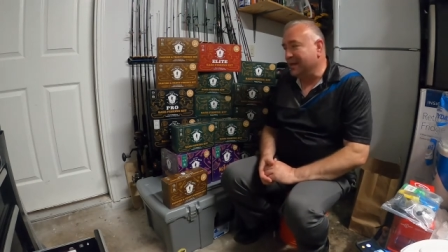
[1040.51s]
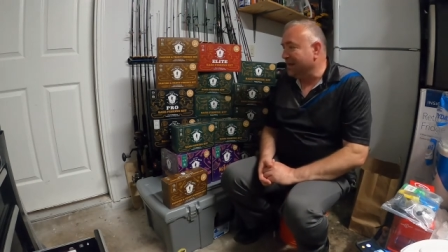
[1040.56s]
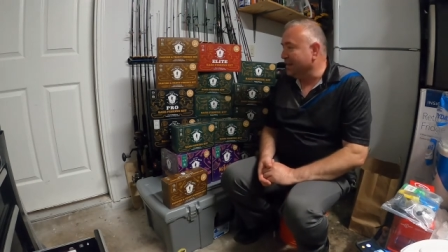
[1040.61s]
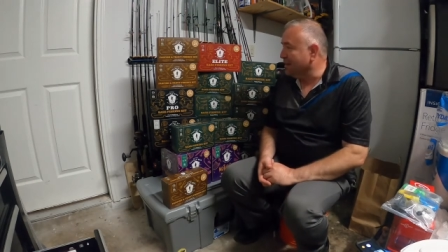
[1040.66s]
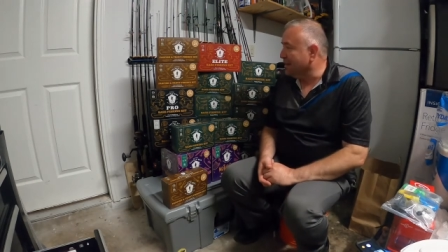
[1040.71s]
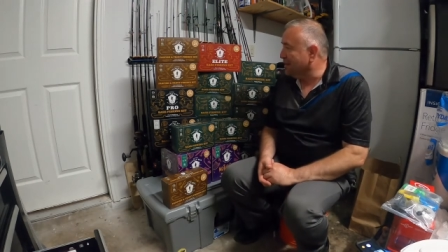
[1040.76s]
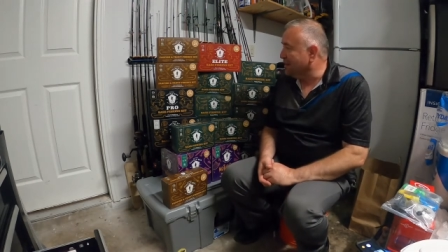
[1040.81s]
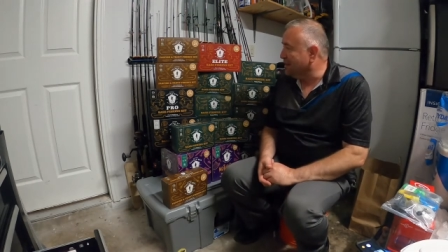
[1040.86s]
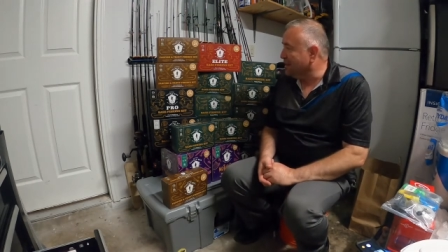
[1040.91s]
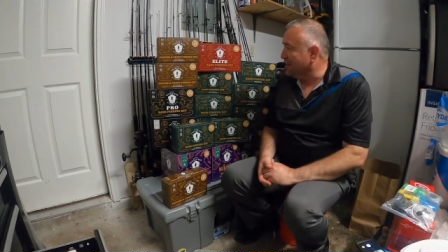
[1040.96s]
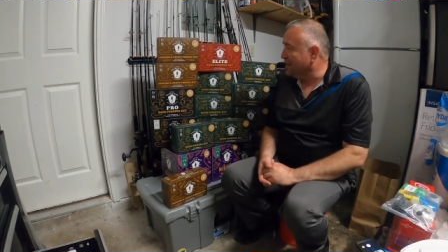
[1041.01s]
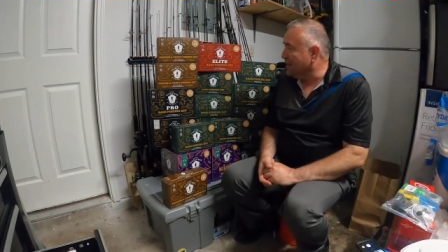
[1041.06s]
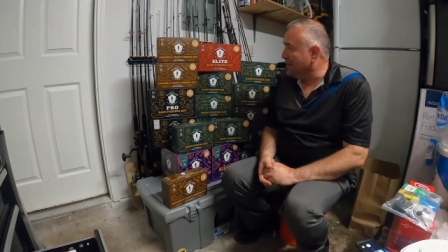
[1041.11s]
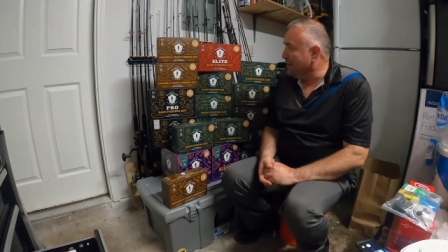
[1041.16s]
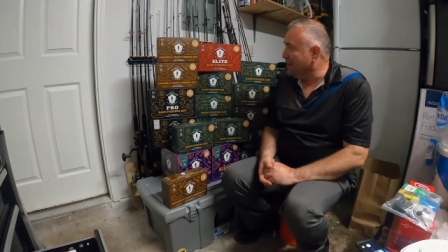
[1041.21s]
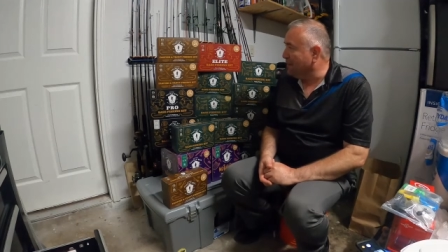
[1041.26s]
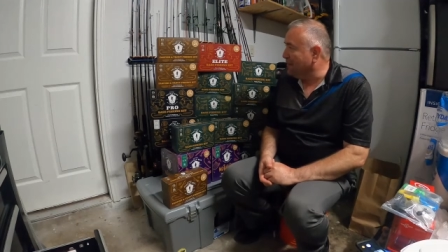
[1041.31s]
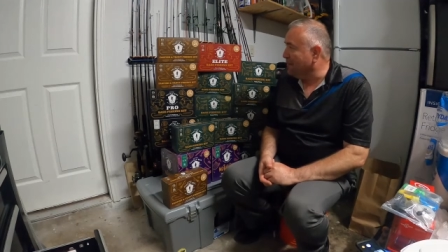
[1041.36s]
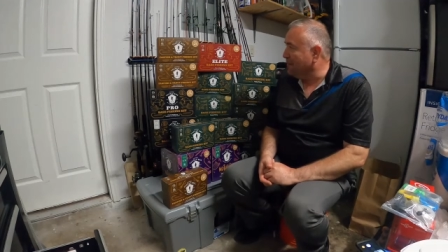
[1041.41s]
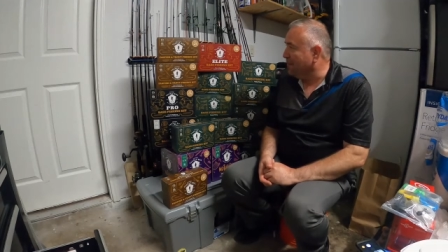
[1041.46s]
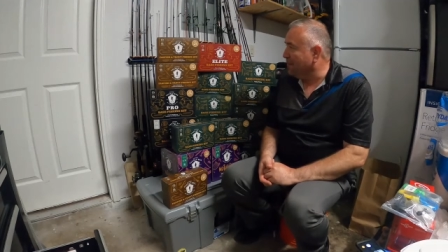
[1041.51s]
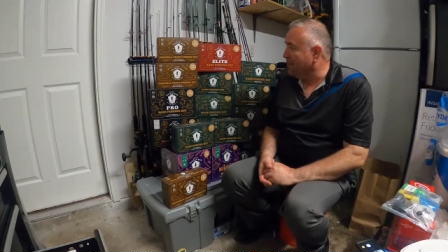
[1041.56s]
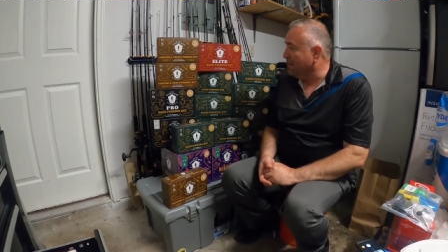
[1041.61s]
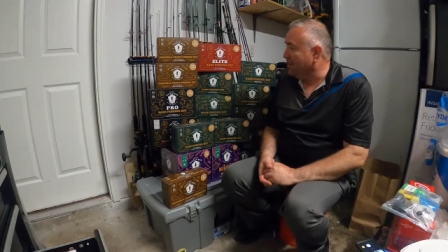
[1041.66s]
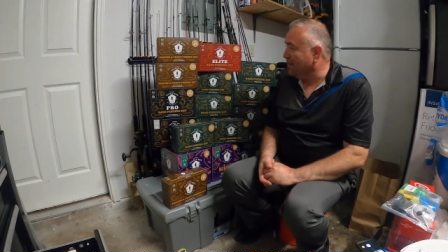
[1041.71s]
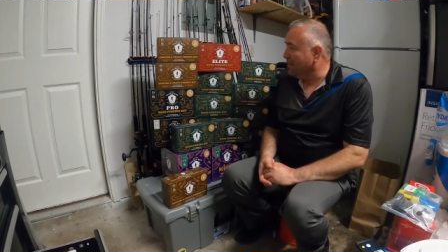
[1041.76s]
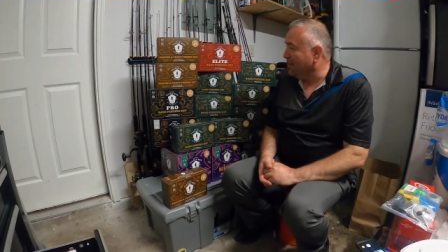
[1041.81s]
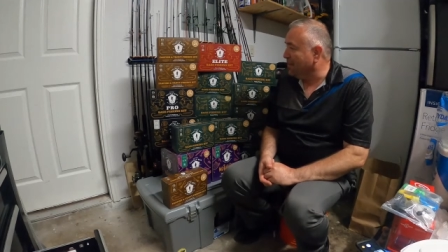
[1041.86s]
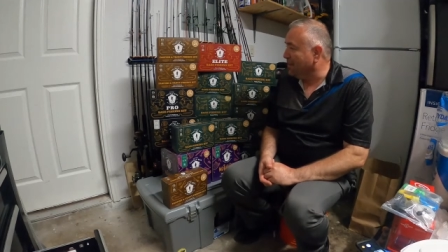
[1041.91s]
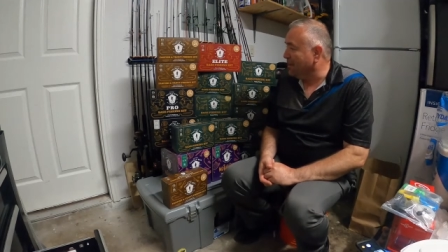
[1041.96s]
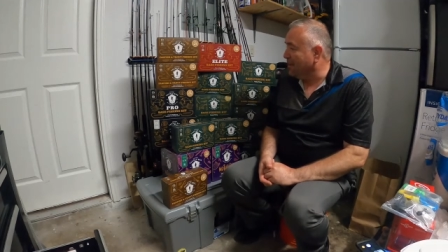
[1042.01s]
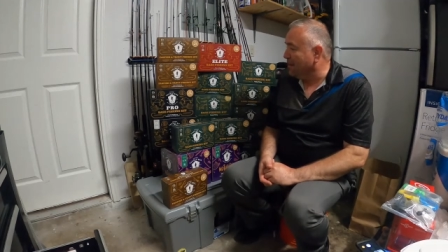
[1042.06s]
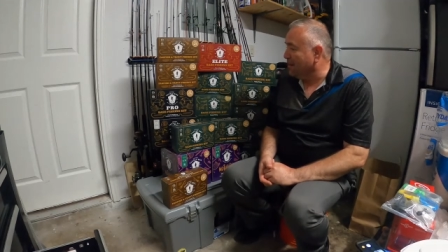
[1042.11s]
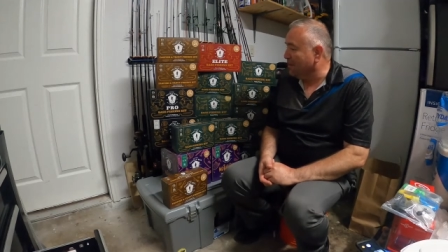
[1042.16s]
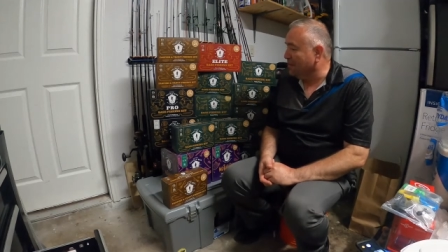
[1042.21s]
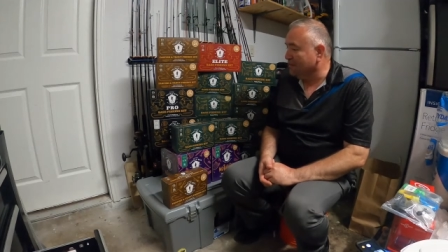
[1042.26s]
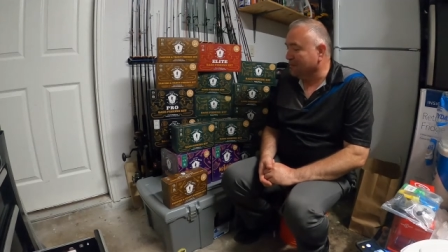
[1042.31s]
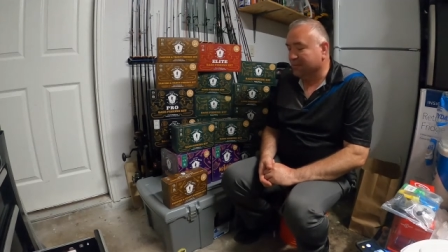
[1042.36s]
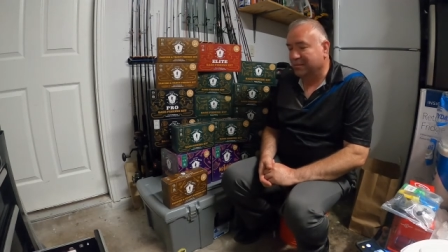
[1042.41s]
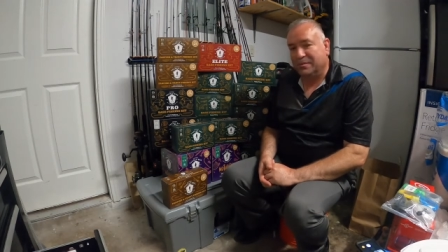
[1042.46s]
Just you know,
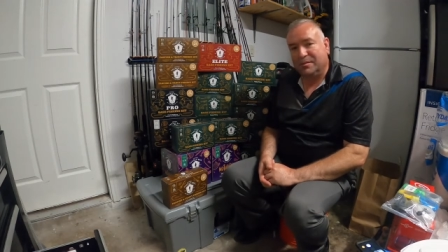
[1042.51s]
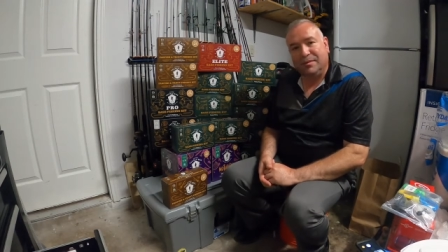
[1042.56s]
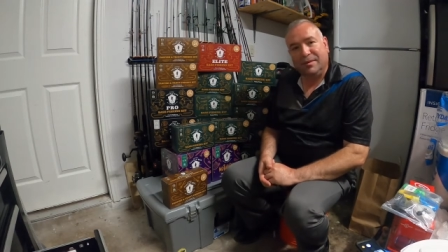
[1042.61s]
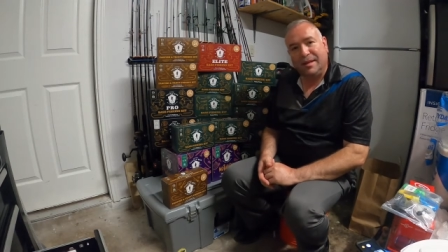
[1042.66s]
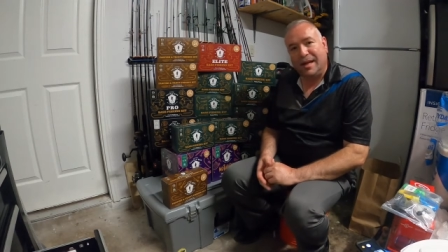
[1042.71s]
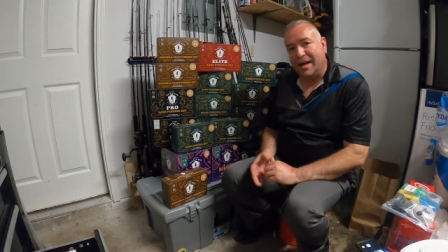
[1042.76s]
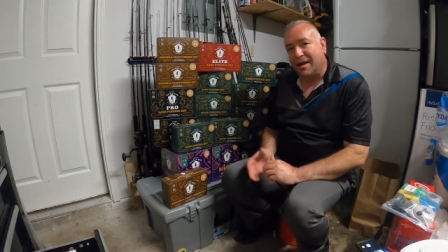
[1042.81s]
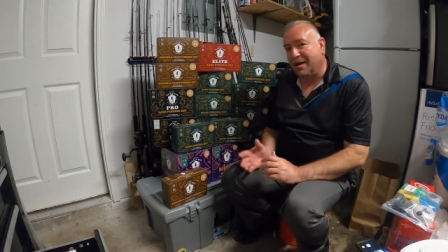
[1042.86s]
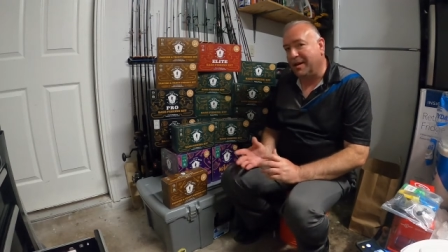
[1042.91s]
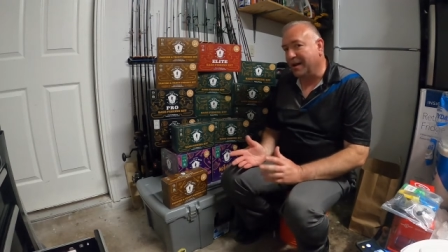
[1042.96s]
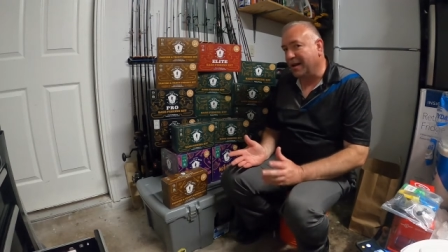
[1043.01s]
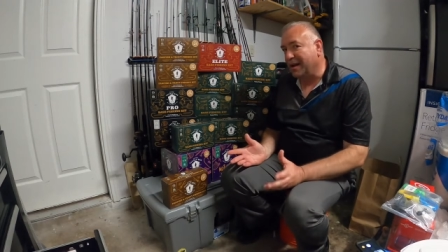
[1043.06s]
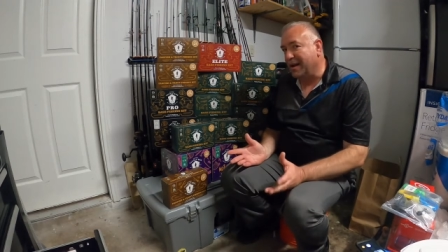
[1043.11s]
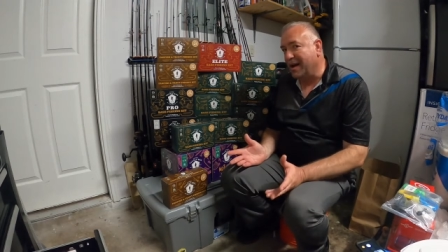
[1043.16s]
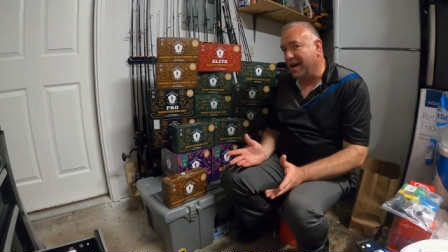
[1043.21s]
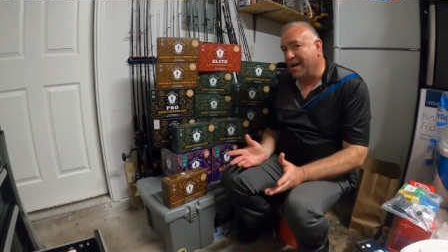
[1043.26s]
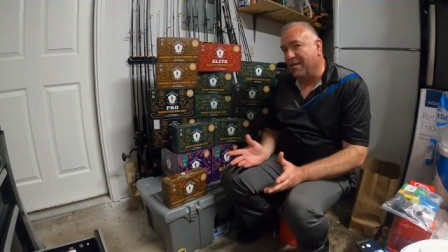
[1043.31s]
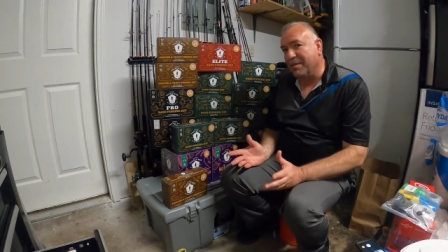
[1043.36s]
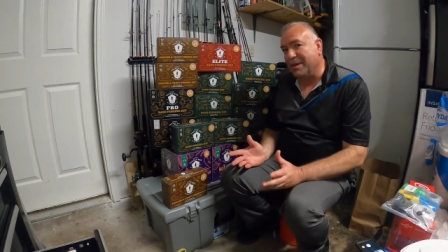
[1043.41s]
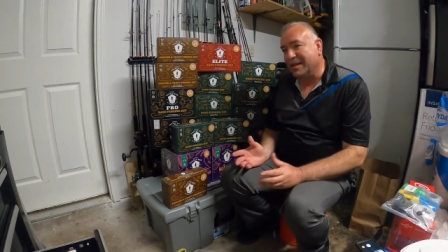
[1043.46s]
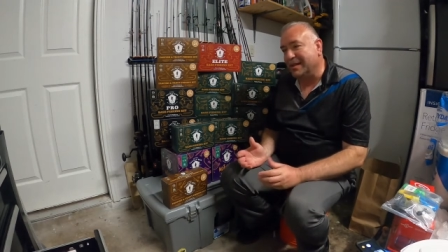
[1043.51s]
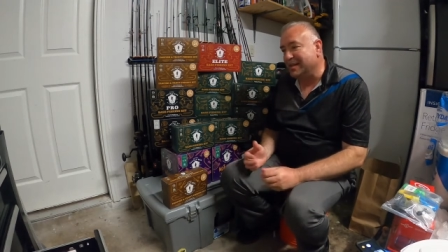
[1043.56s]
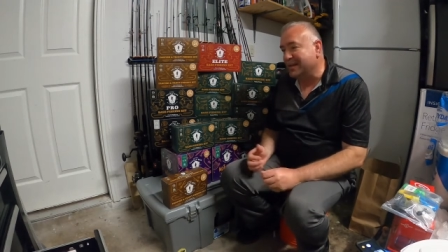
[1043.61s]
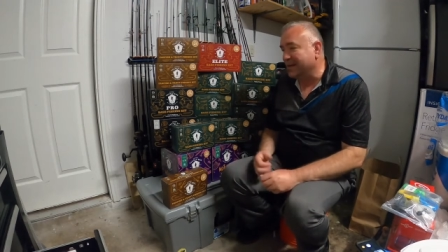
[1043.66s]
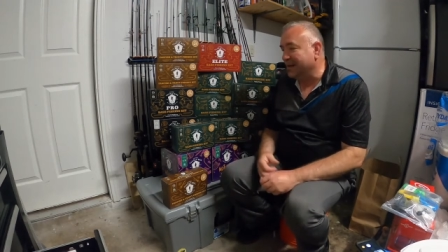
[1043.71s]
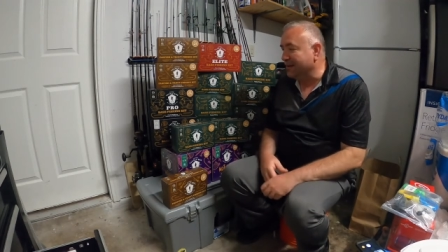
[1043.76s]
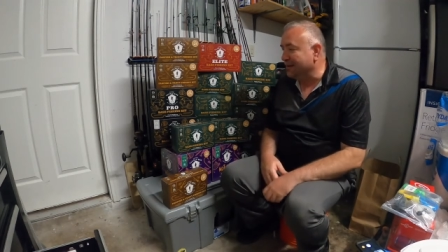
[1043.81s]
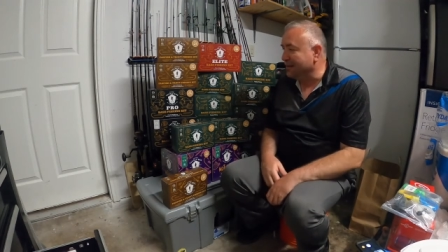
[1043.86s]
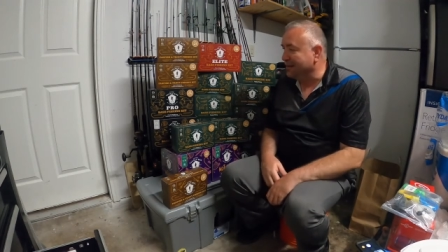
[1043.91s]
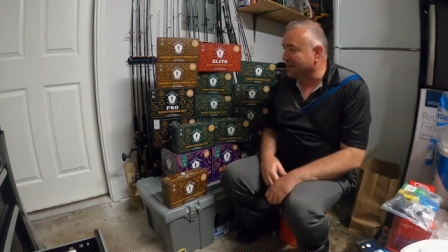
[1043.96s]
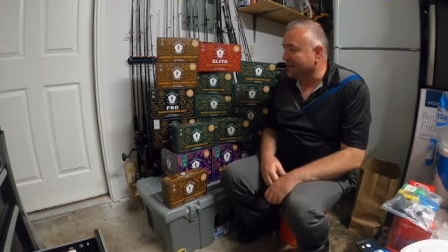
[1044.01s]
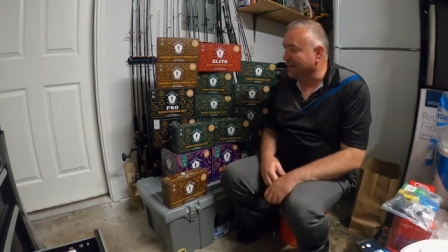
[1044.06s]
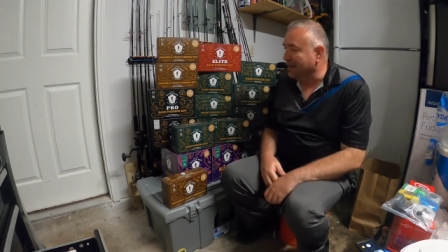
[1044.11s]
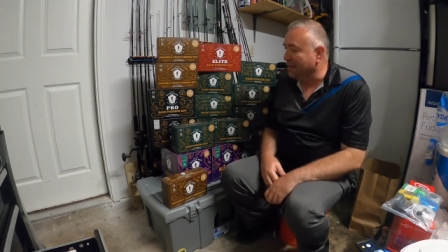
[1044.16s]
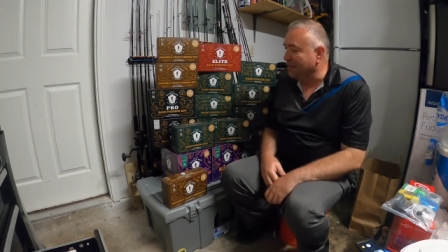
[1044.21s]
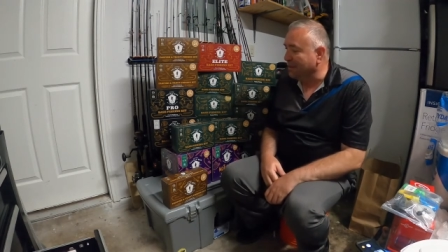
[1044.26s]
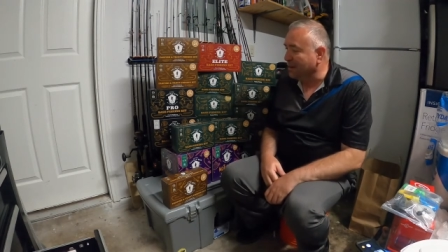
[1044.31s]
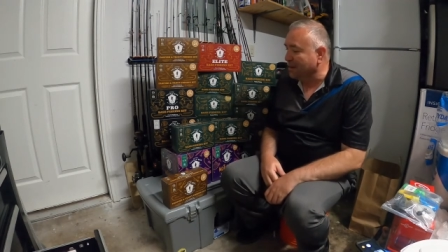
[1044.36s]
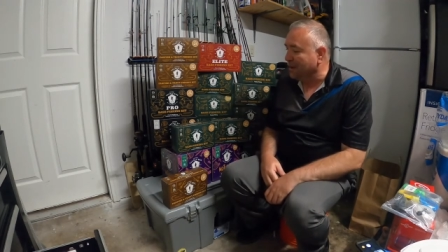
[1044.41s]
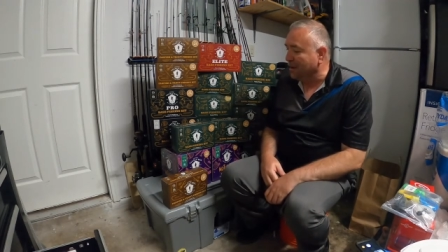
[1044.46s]
down in the comments there, just
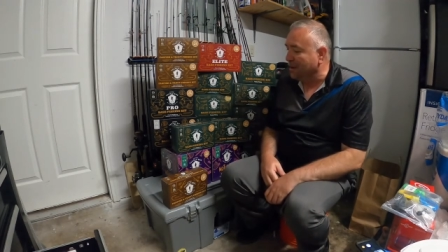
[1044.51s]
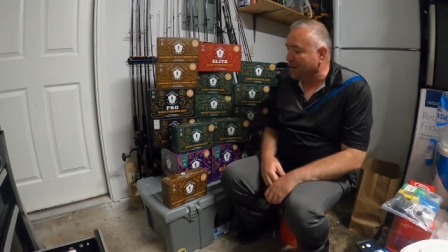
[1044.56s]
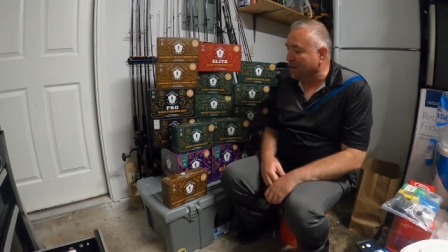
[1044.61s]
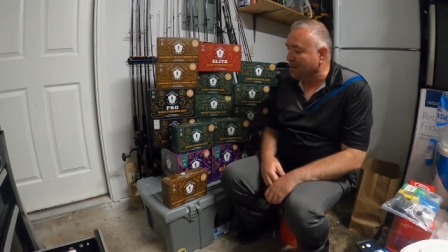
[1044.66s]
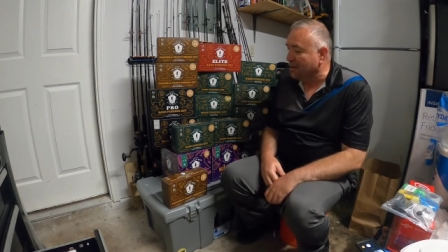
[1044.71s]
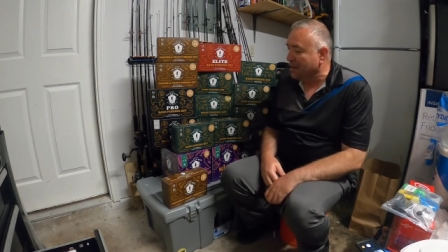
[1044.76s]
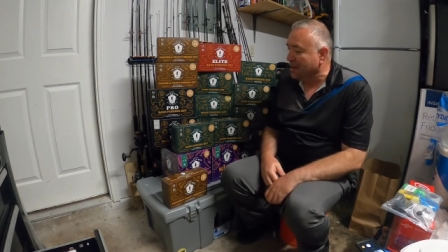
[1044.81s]
let me know